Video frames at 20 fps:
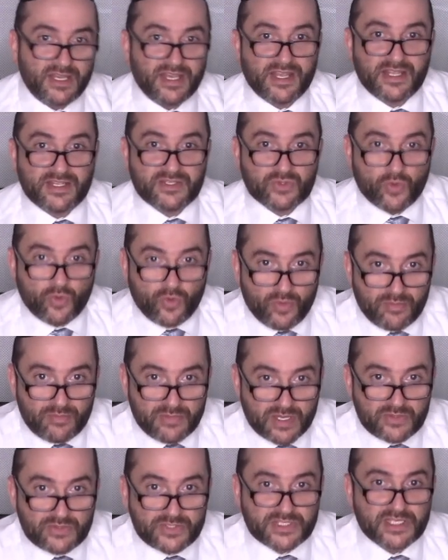is
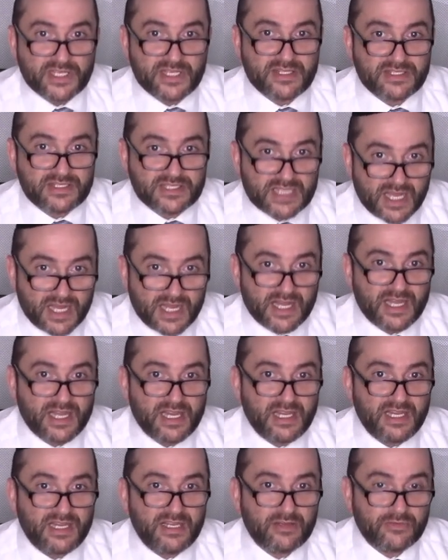almost
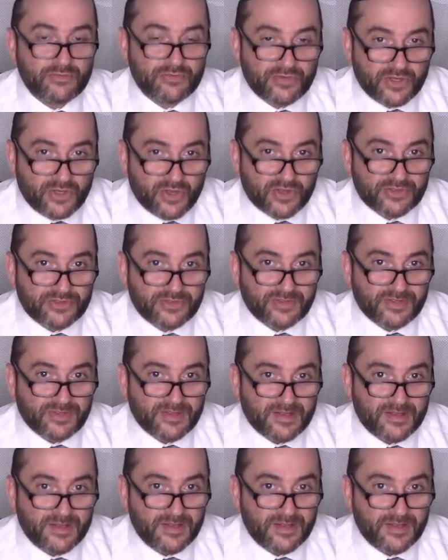entirely forgotten.